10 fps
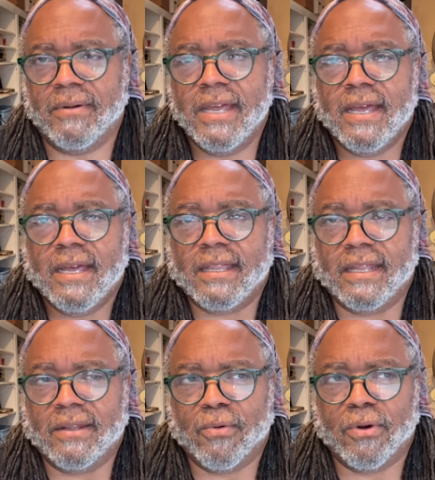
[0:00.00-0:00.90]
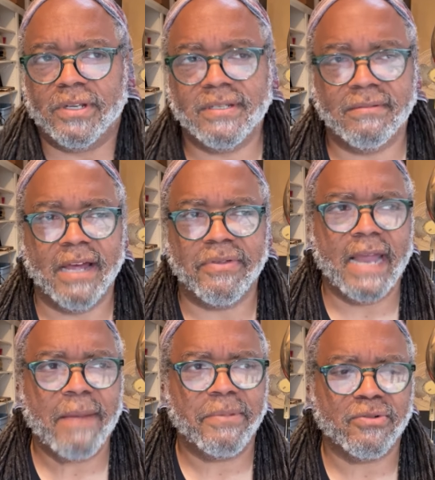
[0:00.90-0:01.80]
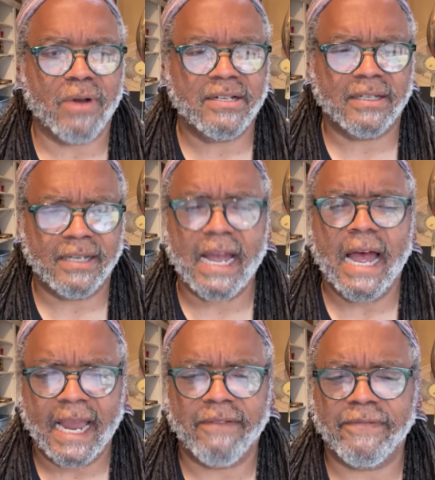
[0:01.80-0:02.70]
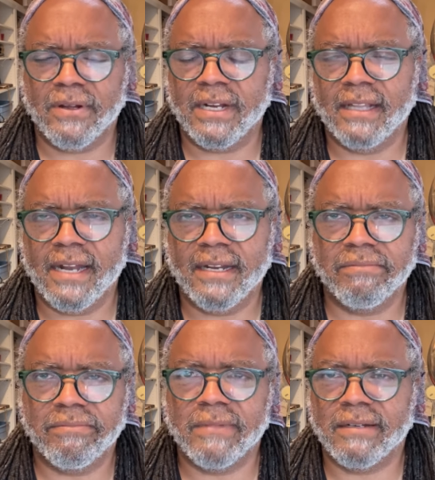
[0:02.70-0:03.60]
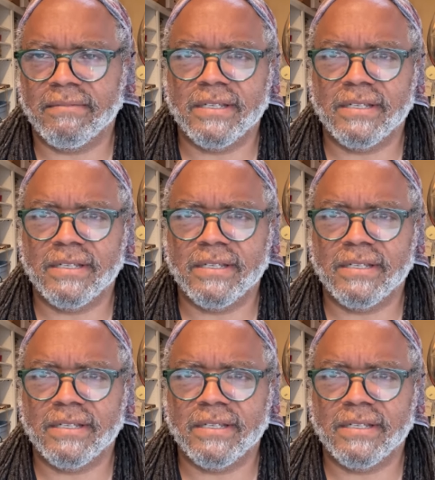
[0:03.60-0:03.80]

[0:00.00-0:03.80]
up. You know, then the world isn't nothing happened tragically. I got a feeling he landed